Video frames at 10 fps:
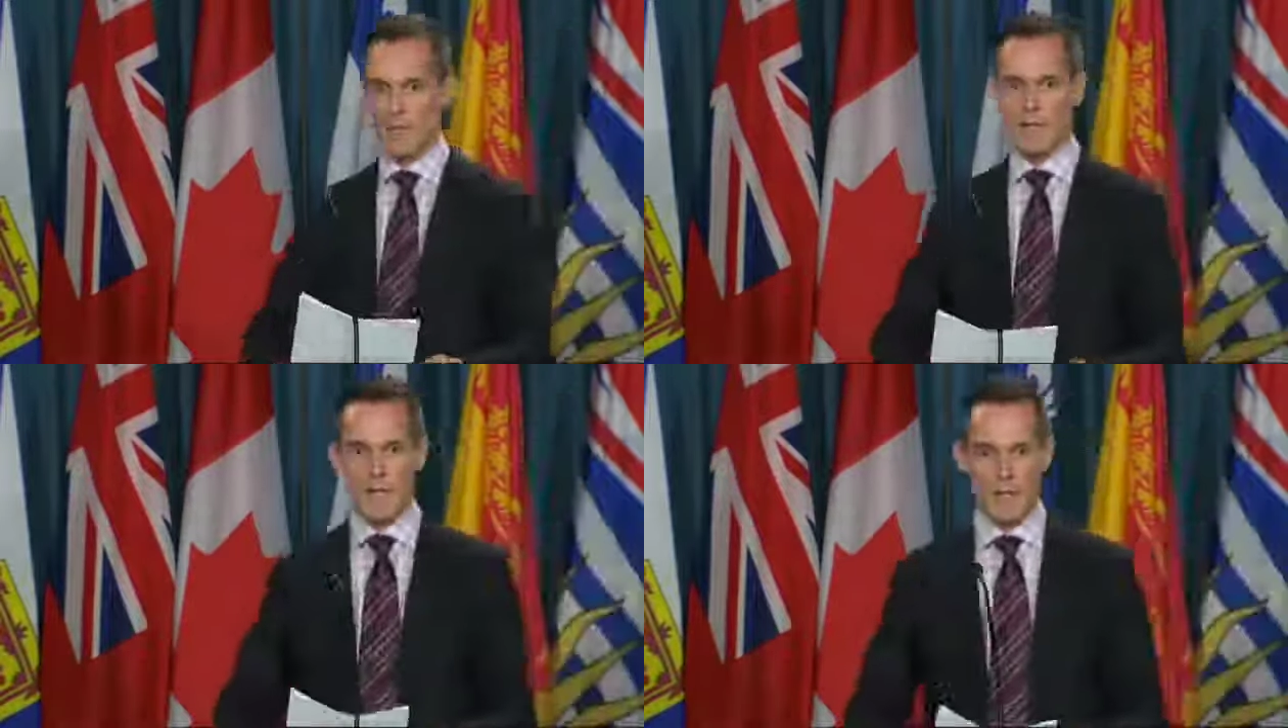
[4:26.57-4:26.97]

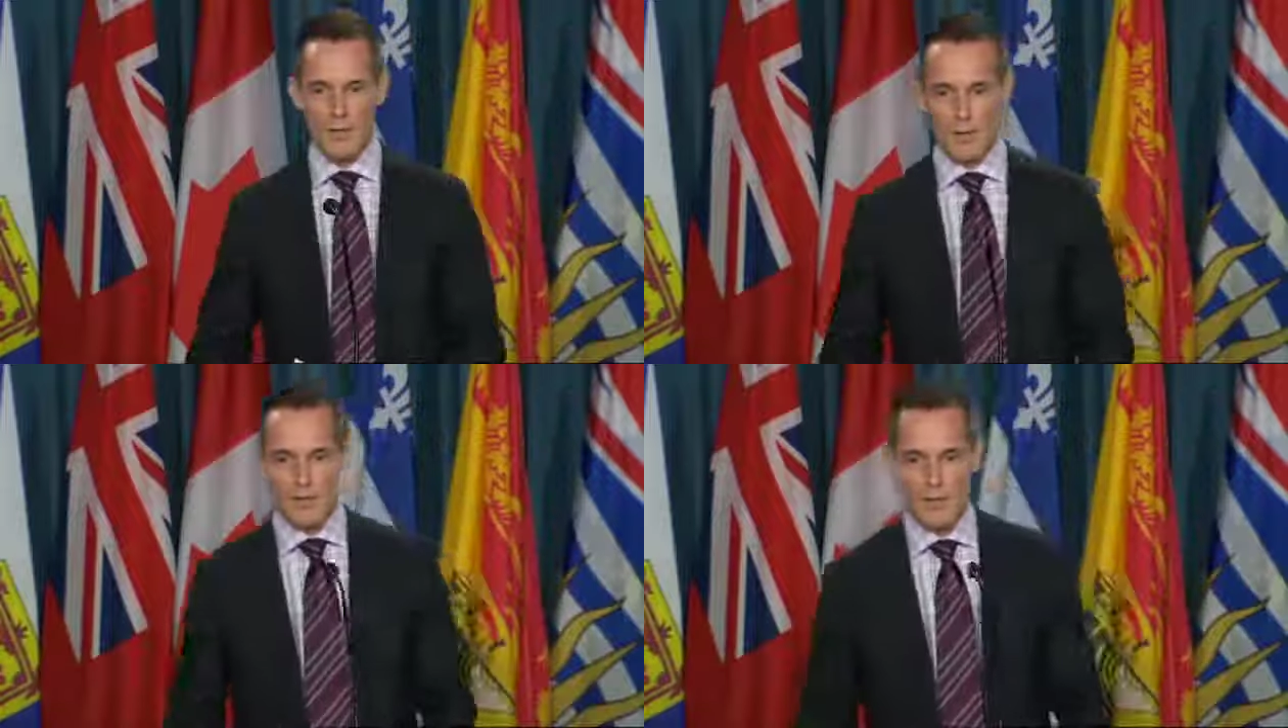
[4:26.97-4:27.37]

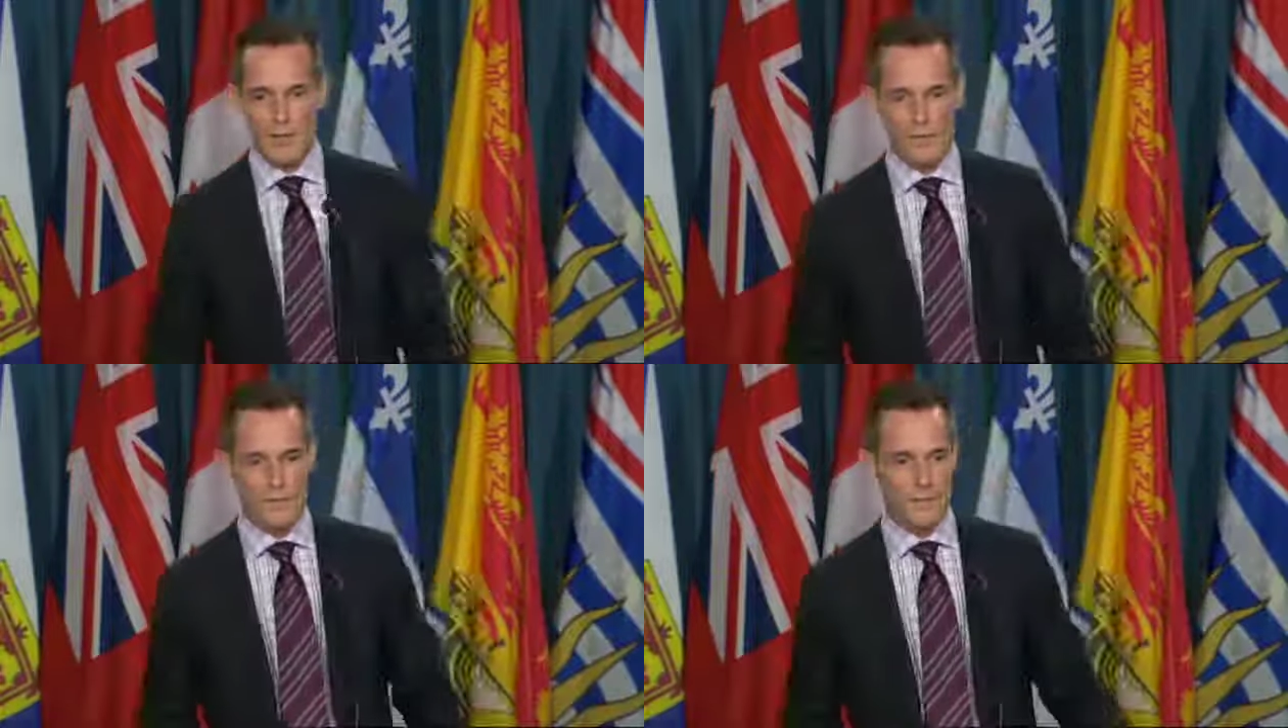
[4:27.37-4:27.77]
Thank you,
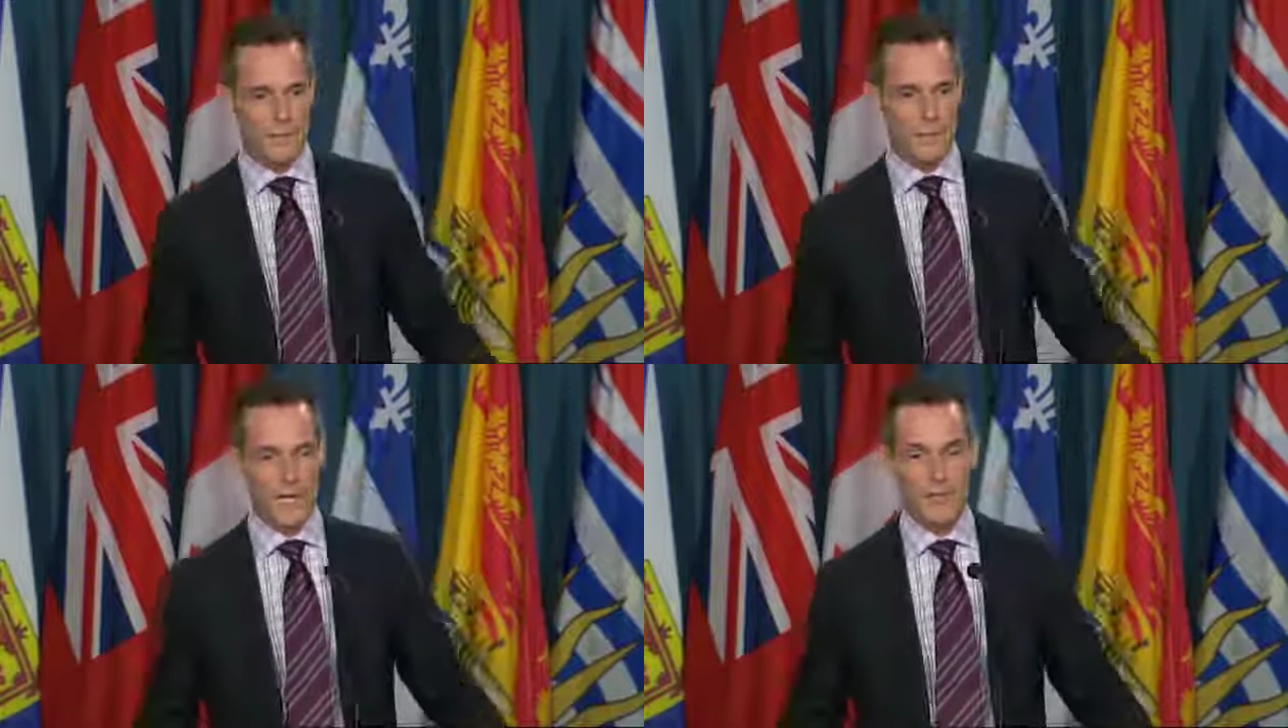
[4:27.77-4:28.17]
Chris.
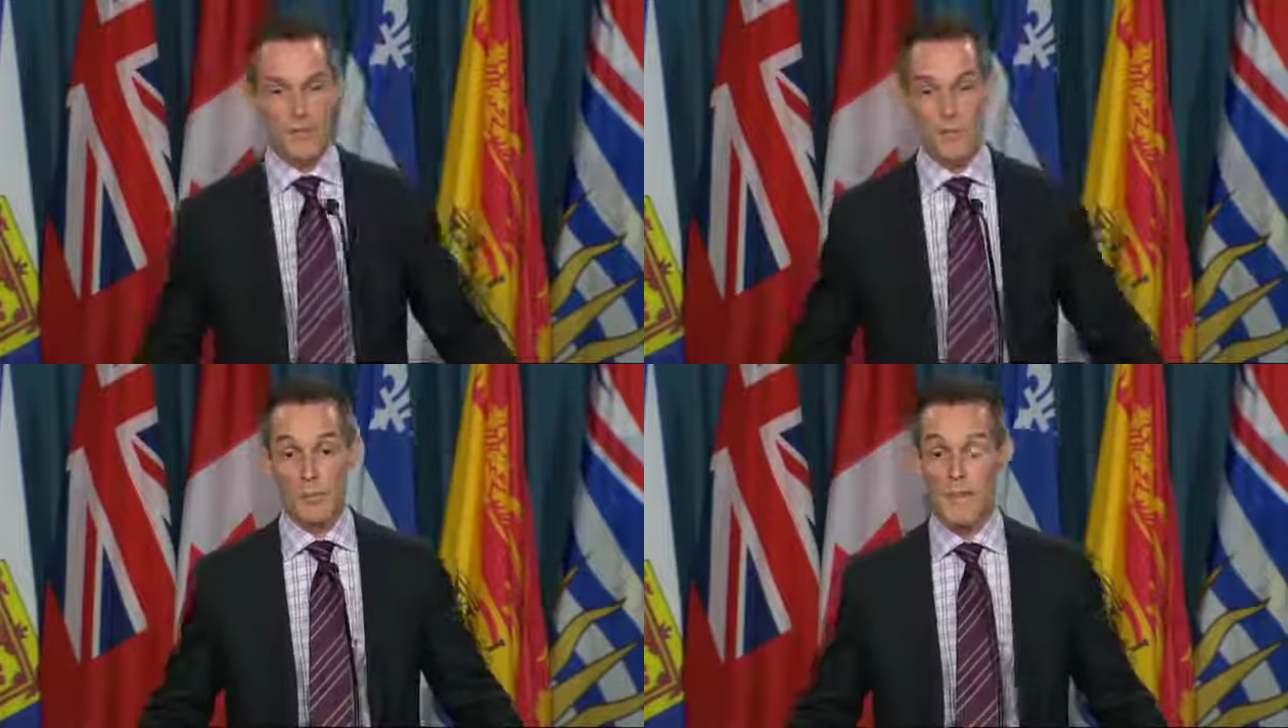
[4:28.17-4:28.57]
Good afternoon.